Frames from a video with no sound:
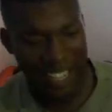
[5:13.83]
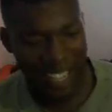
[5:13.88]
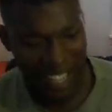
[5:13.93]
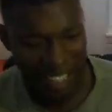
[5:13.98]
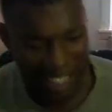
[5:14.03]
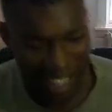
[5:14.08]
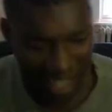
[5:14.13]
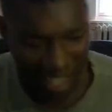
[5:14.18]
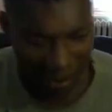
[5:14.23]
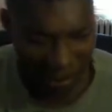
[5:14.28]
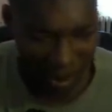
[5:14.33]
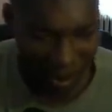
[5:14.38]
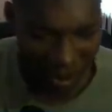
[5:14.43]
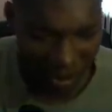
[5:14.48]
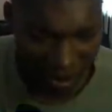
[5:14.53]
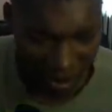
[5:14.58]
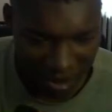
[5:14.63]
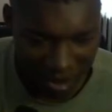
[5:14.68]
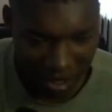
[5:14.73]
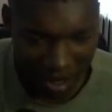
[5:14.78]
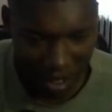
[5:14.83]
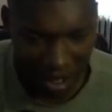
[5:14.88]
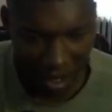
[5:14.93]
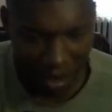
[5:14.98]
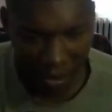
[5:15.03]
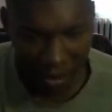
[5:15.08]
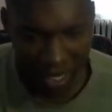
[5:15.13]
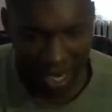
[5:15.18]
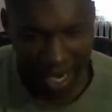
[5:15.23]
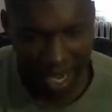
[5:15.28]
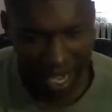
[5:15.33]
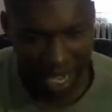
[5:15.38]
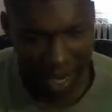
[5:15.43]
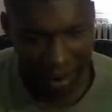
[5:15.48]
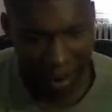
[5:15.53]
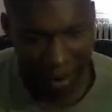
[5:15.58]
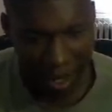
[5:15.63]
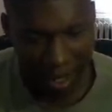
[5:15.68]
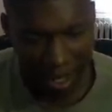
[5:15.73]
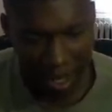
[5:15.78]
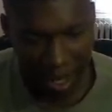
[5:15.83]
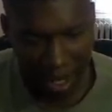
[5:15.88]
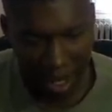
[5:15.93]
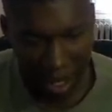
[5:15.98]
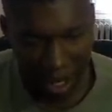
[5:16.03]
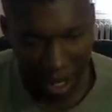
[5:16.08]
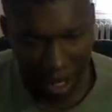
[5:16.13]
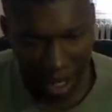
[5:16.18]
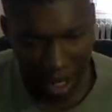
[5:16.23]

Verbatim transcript: in like that, bro? Was that an enemy right there?